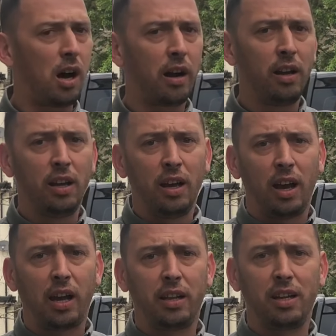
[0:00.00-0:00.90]
are,
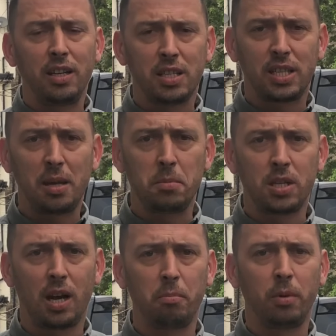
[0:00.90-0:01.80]
and then in the same
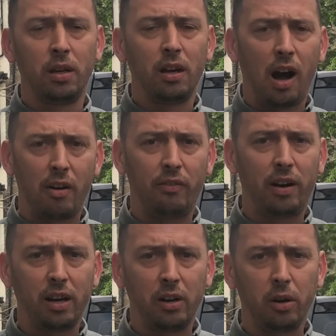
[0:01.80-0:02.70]
time are
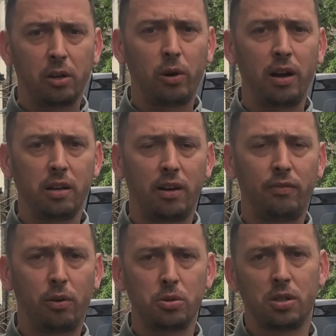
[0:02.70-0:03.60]
very required,
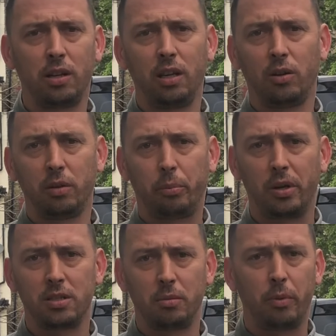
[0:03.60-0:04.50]
unfortunately, on the
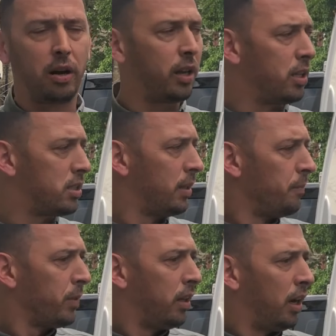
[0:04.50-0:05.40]
present market.
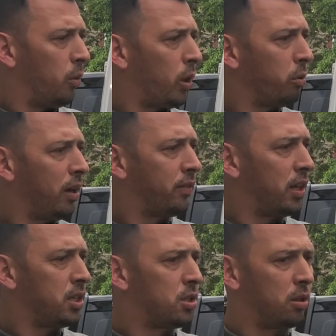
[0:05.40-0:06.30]
What we have
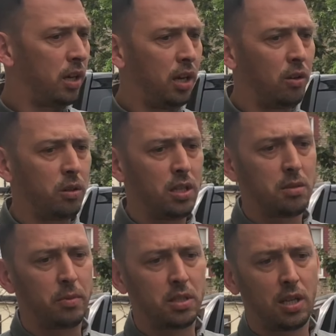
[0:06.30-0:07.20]
done today on
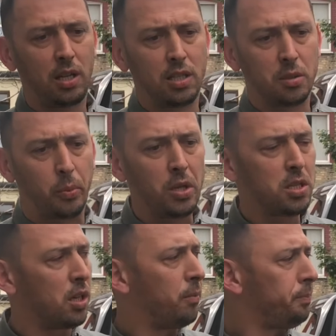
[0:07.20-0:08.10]
this Mercedes
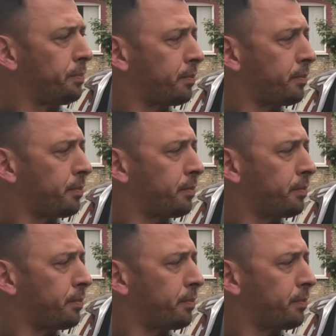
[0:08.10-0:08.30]
Sprinter,